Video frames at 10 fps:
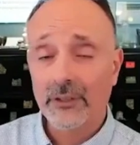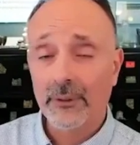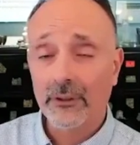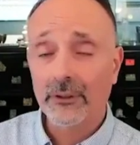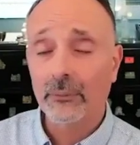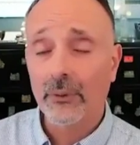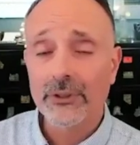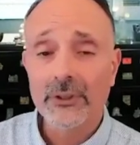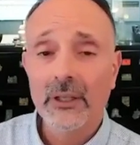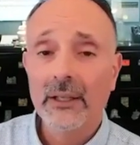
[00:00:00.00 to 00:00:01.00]
time I looked, it
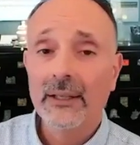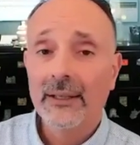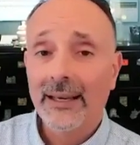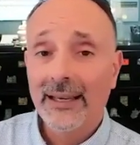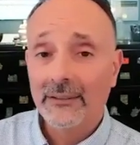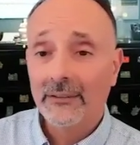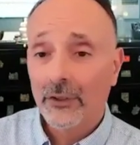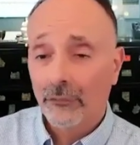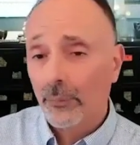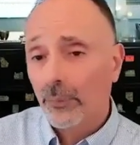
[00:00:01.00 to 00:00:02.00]
was. And
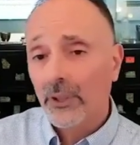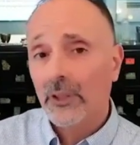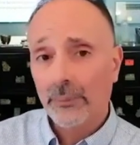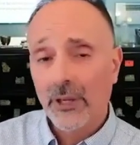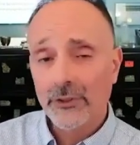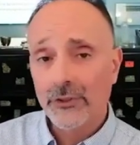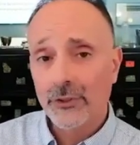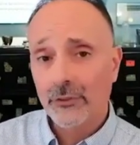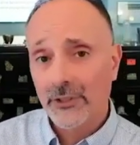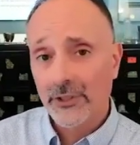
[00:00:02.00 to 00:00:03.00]
if you put in the
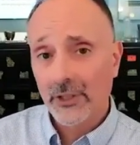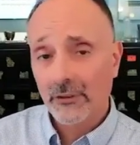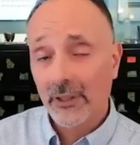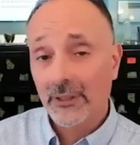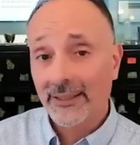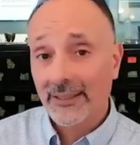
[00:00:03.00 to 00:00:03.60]
patient's criteria,